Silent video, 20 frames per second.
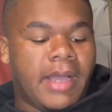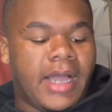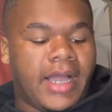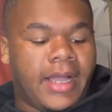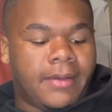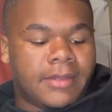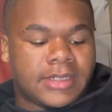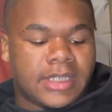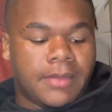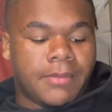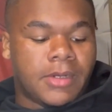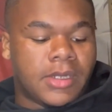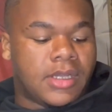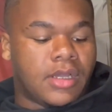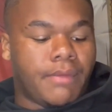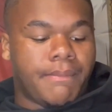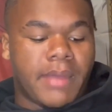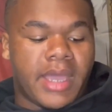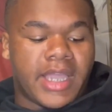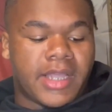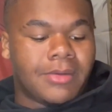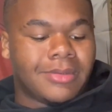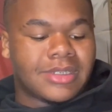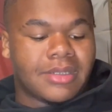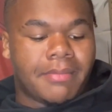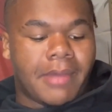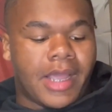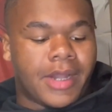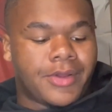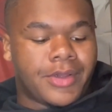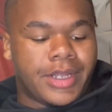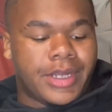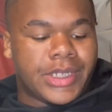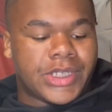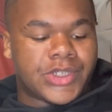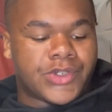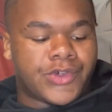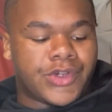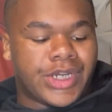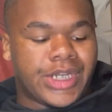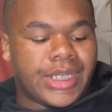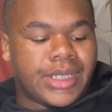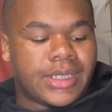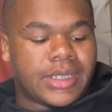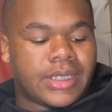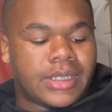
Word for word: I was able to come back. It was a minor injury.